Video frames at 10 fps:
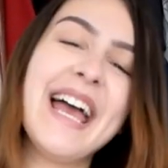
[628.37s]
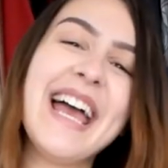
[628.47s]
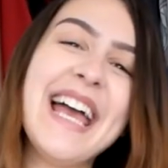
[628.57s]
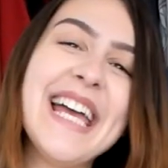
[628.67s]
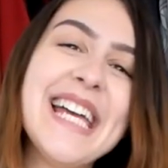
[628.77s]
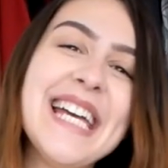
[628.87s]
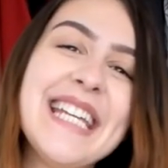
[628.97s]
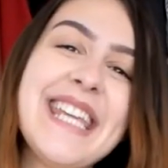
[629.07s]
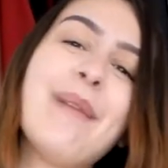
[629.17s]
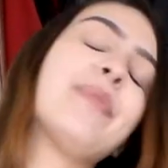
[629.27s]

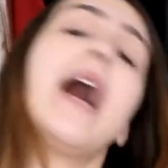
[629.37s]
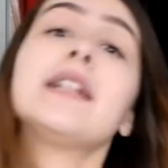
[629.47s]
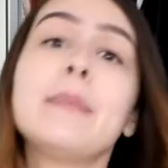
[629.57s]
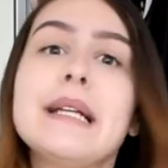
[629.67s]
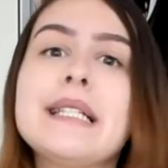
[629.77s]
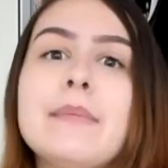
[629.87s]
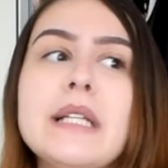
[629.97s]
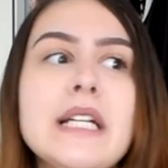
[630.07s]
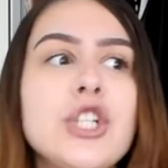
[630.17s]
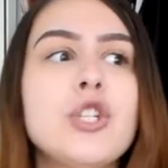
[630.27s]
And yeah, Annie made some
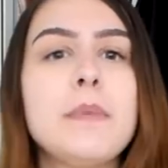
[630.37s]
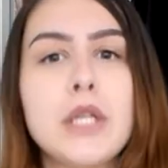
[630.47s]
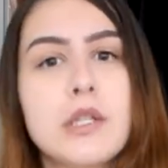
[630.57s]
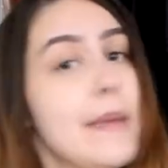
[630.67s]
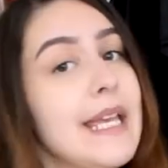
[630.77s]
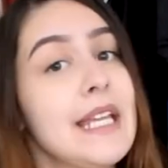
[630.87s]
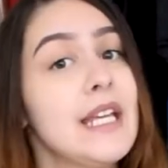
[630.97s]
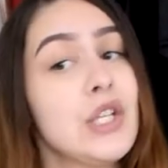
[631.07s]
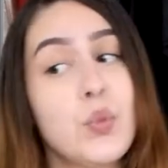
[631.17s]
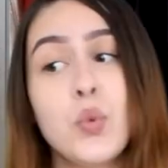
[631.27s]
lunch because I'm making
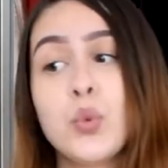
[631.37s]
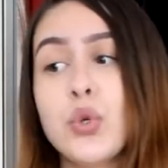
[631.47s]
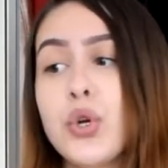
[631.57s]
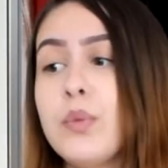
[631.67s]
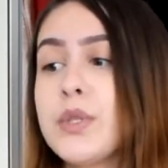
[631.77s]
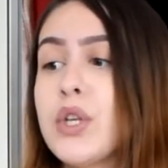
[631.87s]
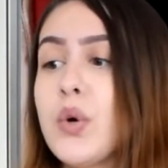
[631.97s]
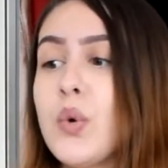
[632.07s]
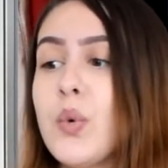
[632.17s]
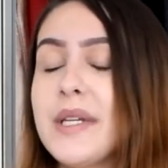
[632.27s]
his wardrobe,
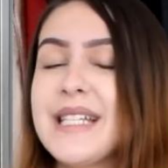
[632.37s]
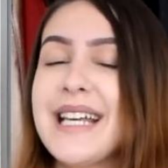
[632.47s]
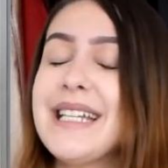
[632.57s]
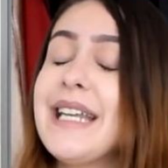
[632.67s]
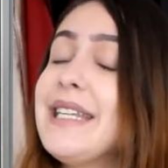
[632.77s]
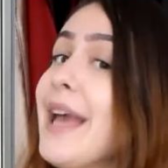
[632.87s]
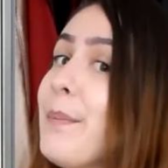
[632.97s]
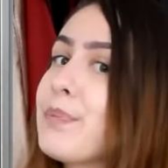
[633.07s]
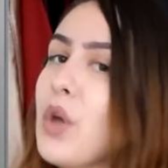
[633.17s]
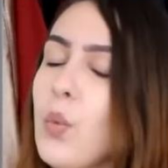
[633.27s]
so I decided, yeah,
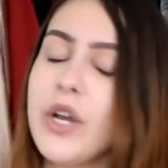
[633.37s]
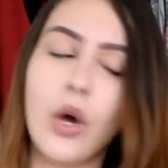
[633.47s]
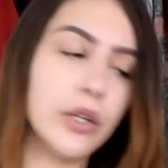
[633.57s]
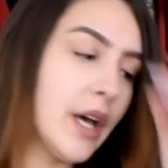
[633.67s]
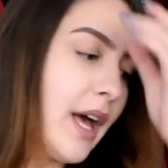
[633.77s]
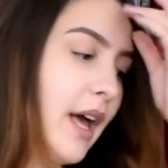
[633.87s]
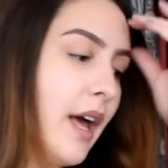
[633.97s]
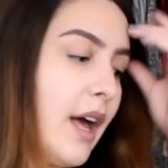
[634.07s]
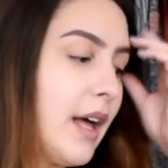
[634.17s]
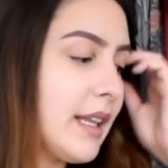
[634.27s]
why not?
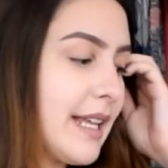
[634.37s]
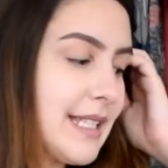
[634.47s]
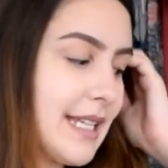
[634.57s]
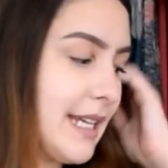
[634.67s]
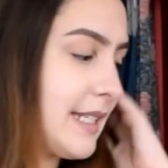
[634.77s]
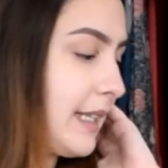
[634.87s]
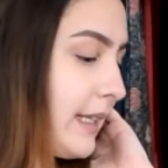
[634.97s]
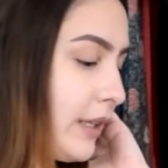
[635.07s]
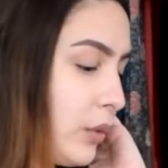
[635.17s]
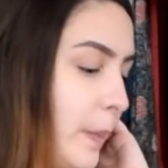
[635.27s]
Let's eat a
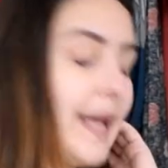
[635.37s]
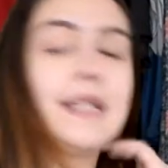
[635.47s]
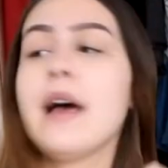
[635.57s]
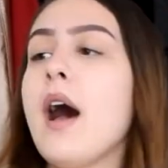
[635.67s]
little bit.